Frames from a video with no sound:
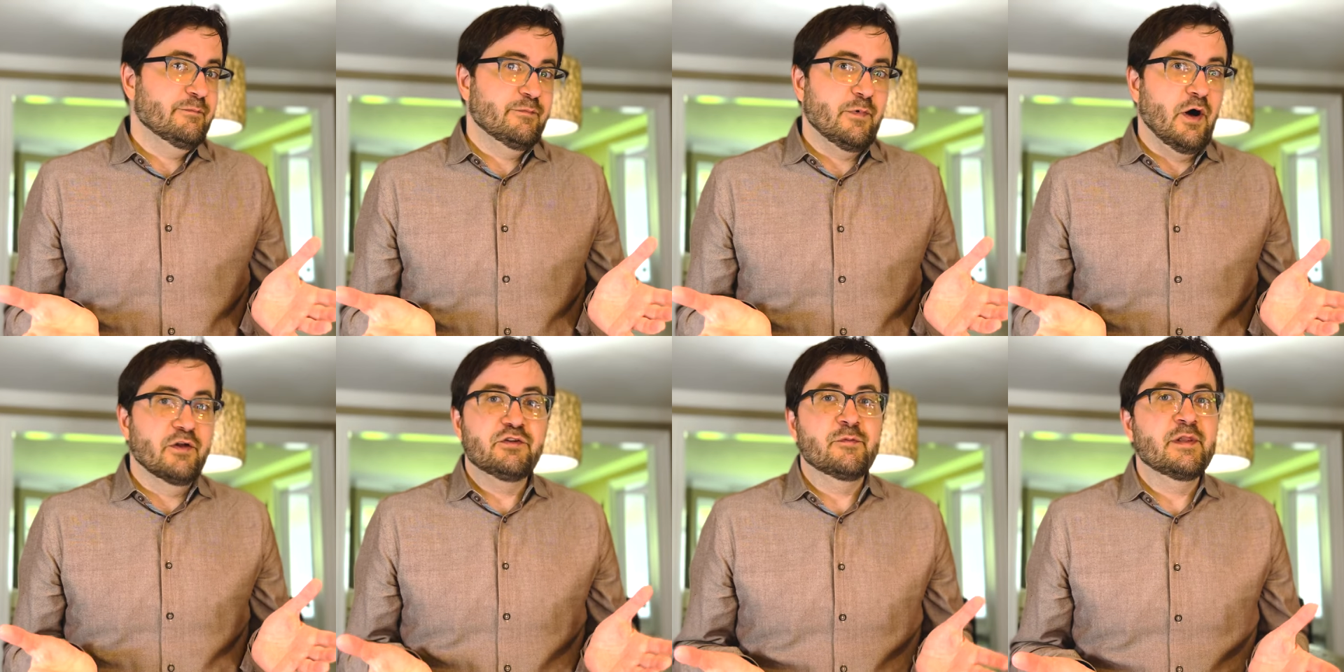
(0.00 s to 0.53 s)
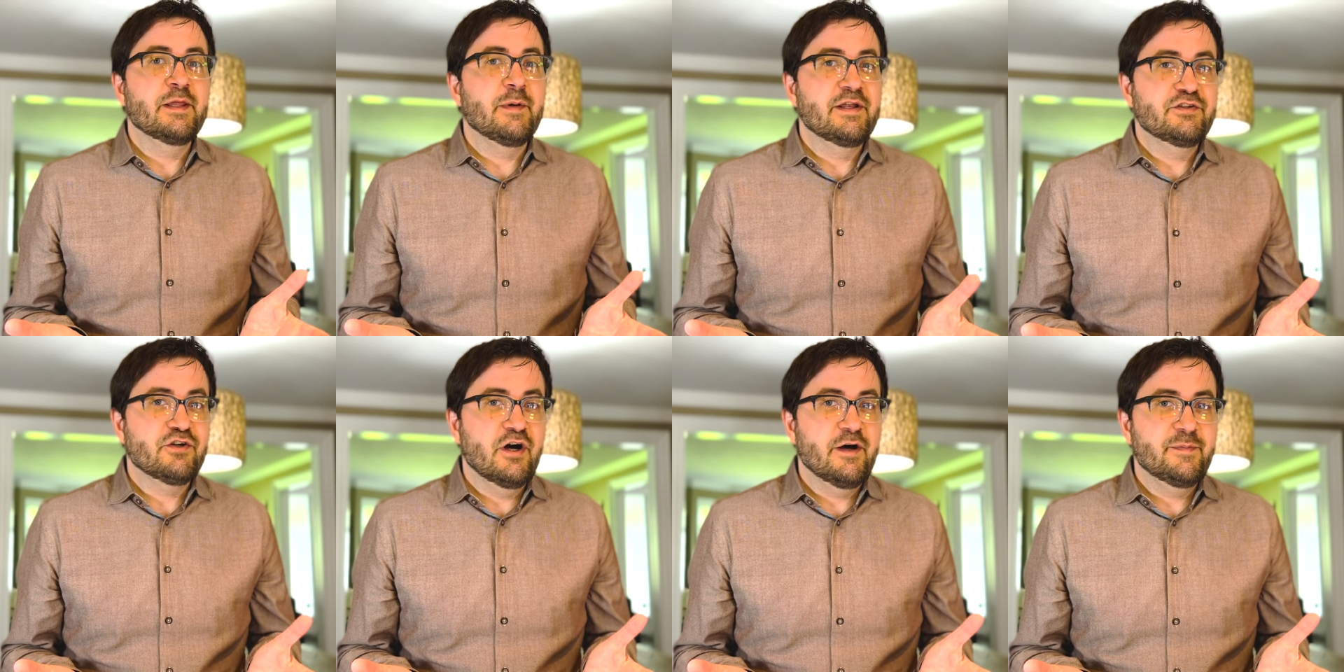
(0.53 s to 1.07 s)
ultimately my
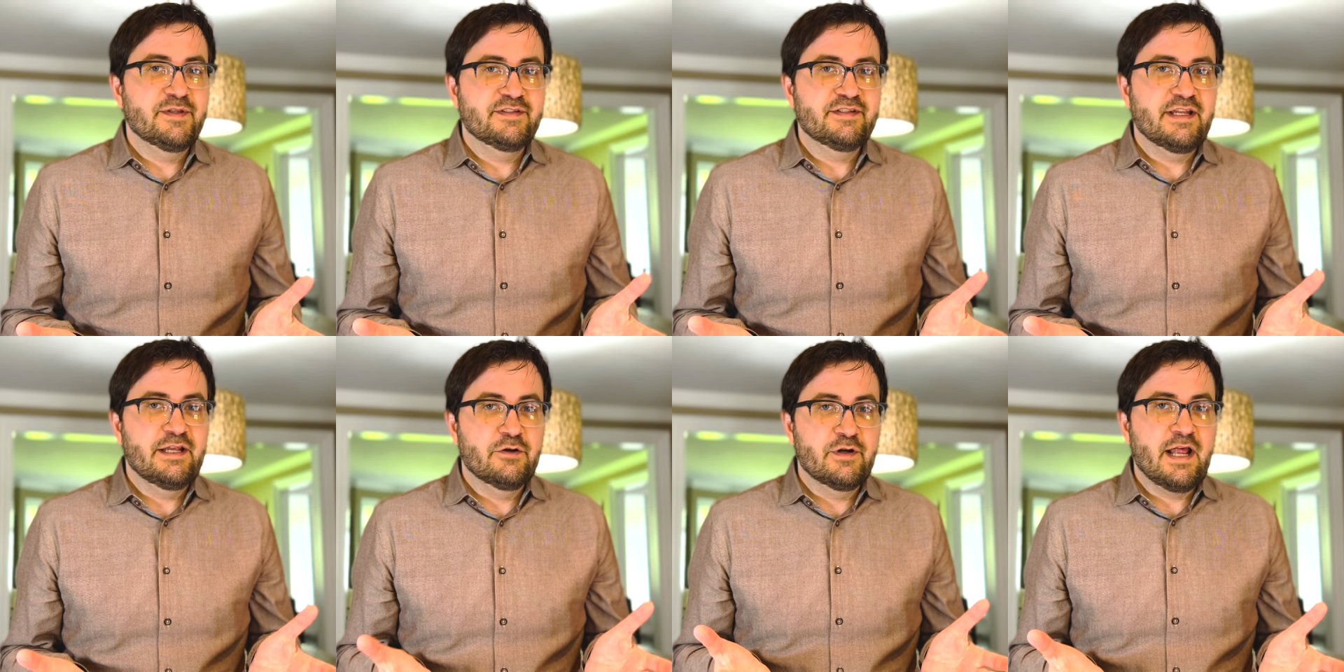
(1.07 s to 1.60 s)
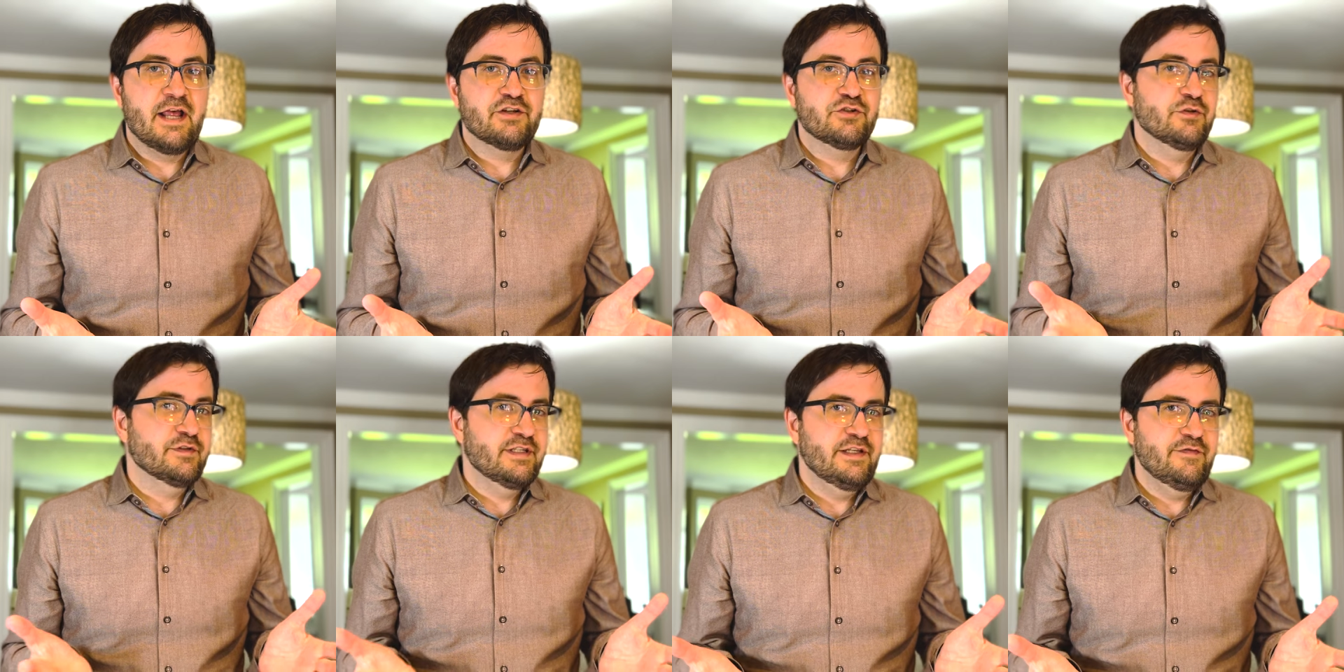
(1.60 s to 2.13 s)
job is
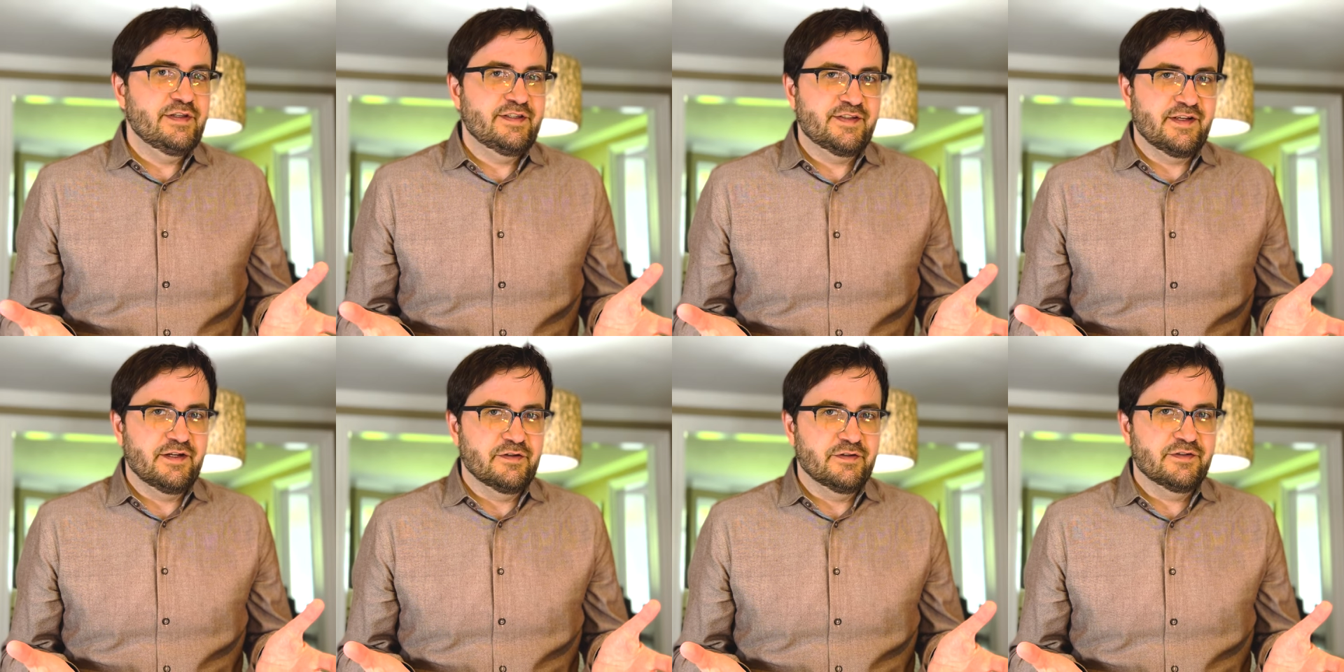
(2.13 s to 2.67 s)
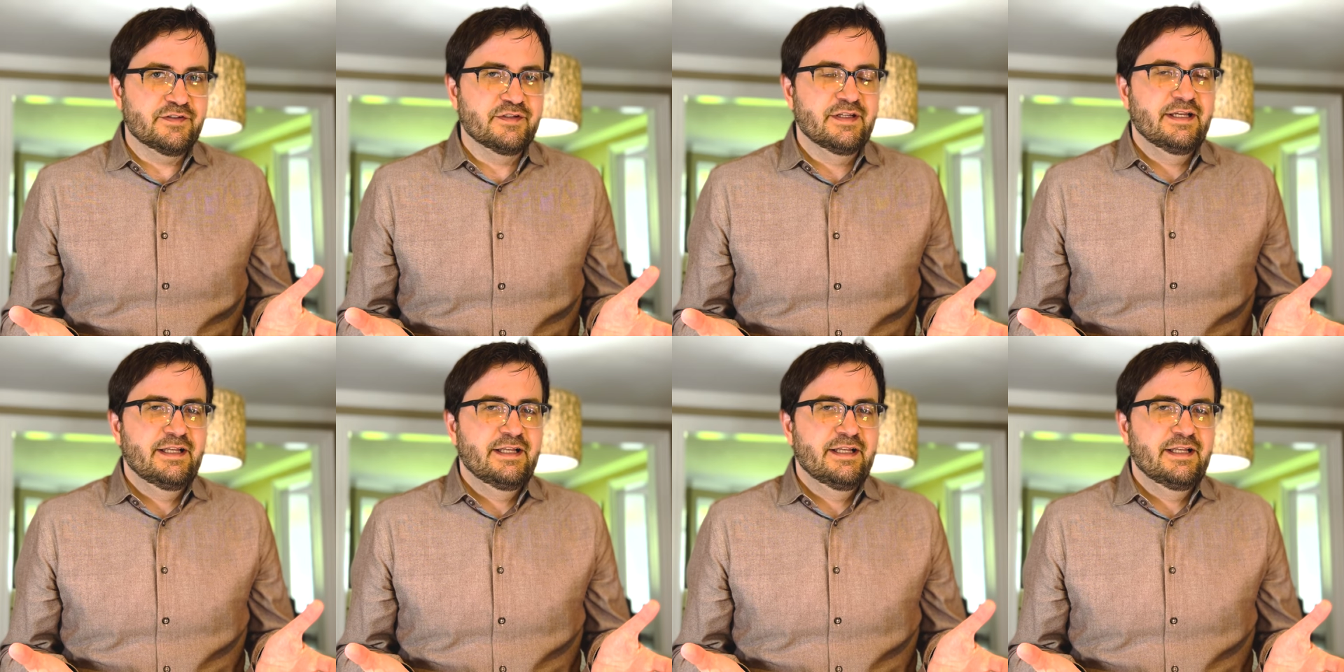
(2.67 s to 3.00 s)
international TV sales.